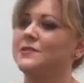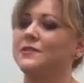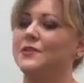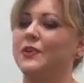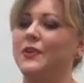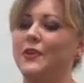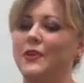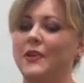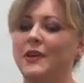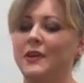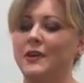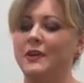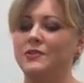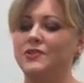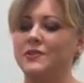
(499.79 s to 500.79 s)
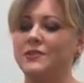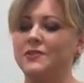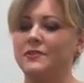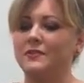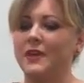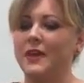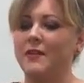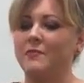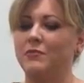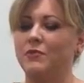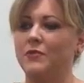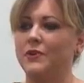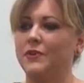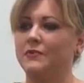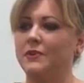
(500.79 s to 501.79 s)
So Joseph
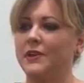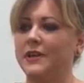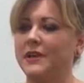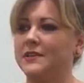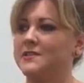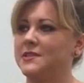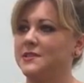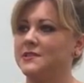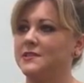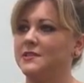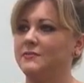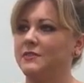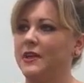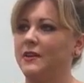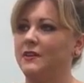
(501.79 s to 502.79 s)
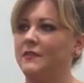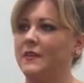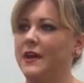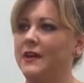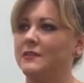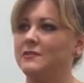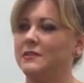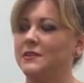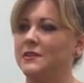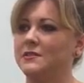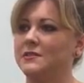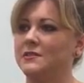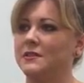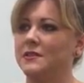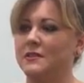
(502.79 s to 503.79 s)
Campbell, who wrote extensively on that,
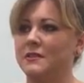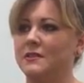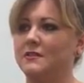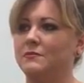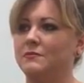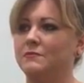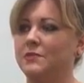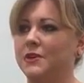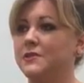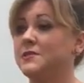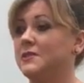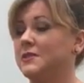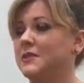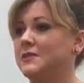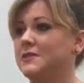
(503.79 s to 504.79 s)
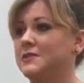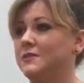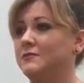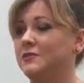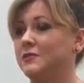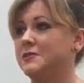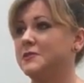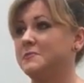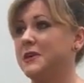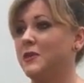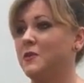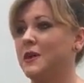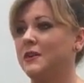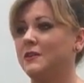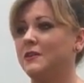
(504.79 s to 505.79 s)
is another person that has influenced me
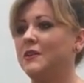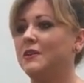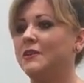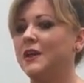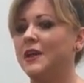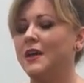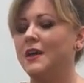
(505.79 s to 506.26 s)
quite a lot.